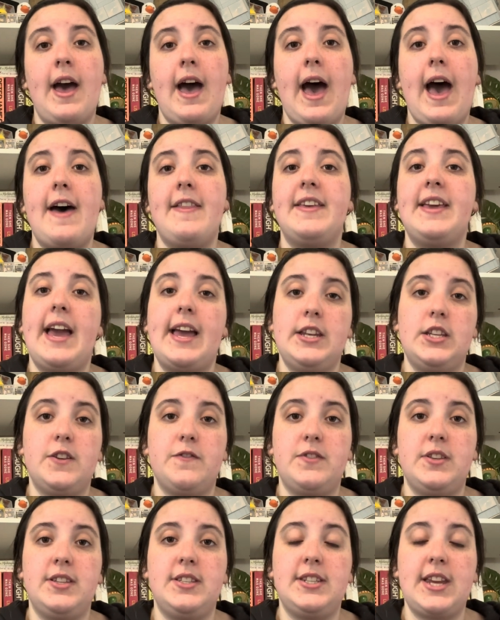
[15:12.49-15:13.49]
at the end of
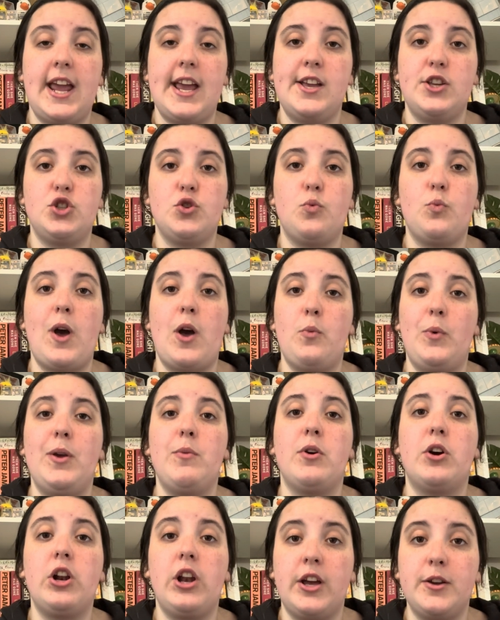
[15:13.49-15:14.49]
the stage where we
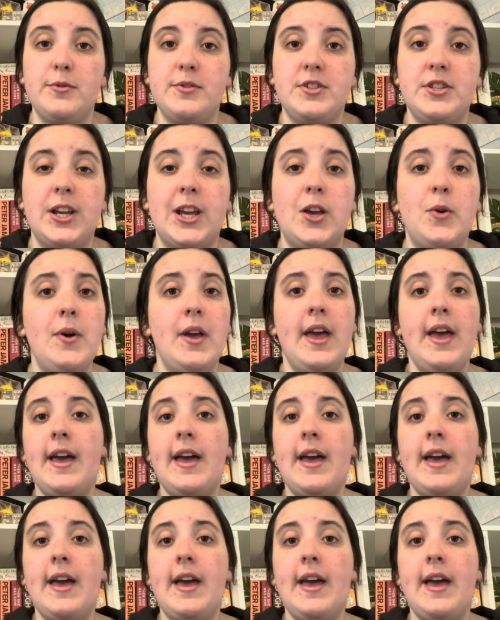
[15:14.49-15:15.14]
were close to,